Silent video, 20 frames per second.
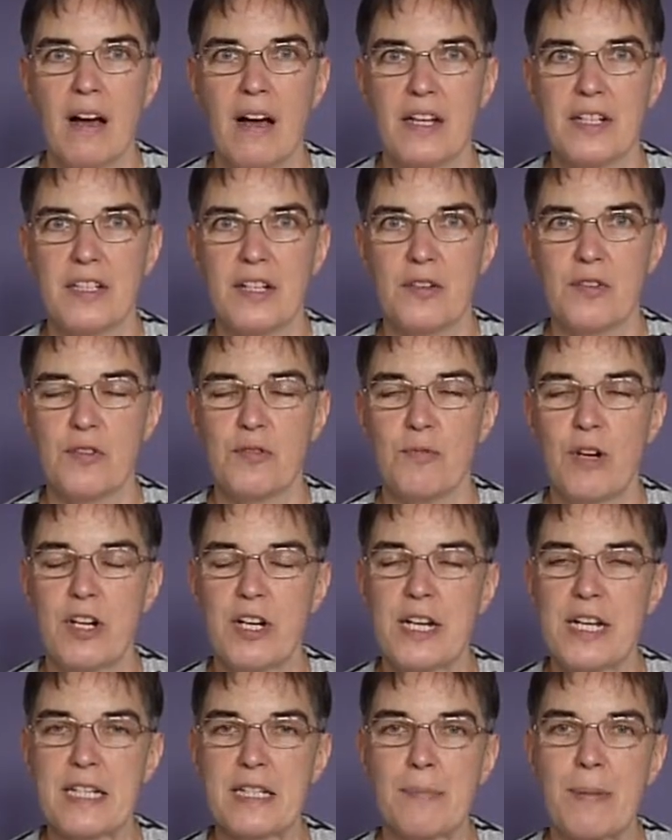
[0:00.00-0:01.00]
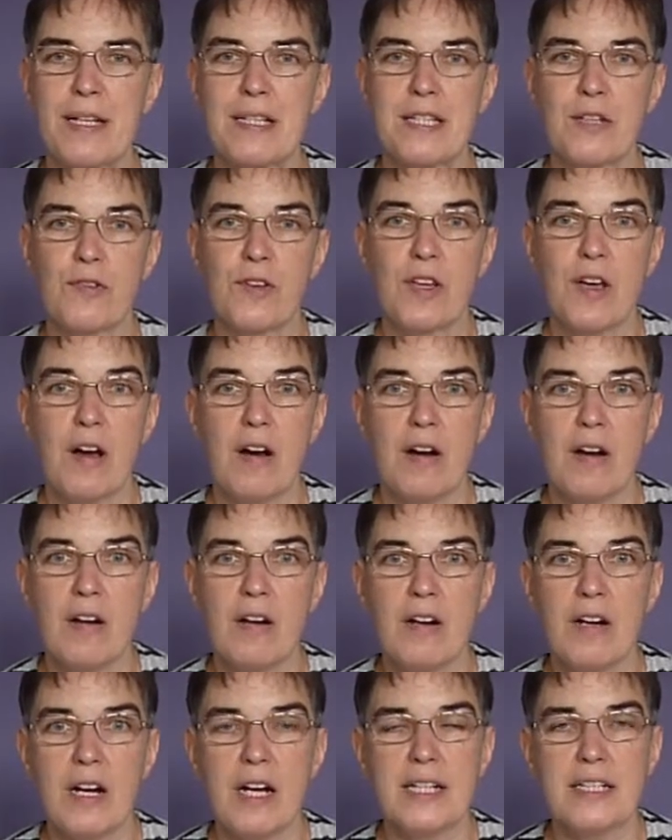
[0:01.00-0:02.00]
I don't run an expensive
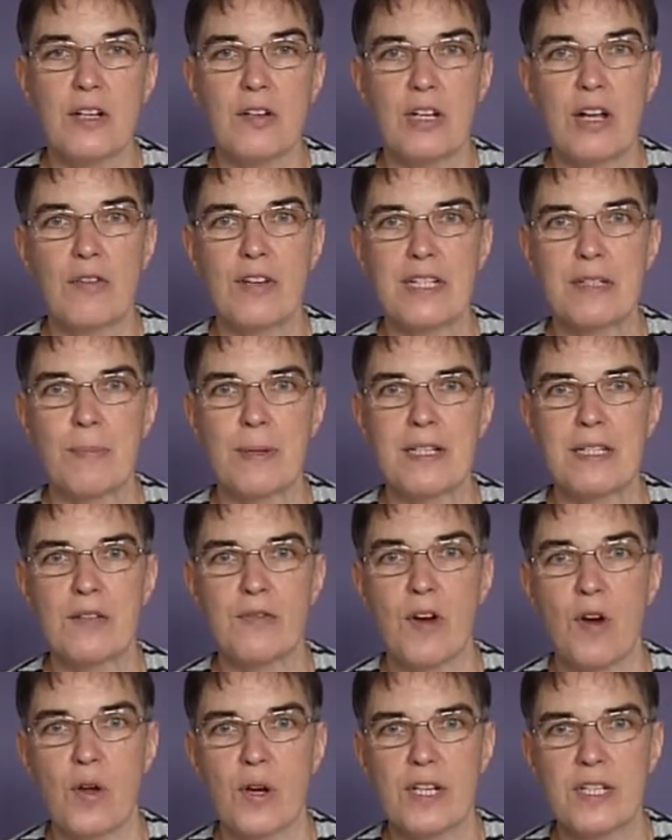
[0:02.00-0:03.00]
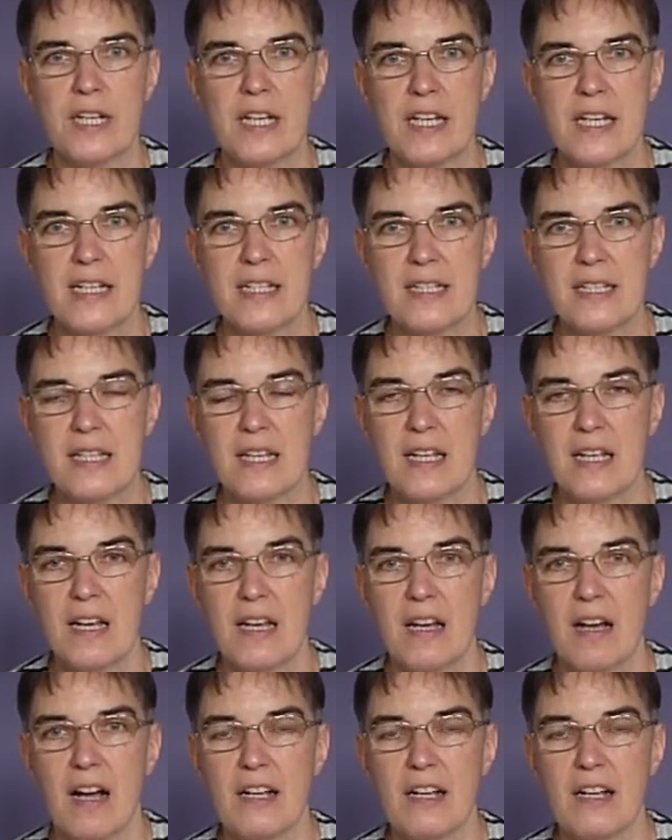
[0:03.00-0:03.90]
car. I don't have expensive holidays.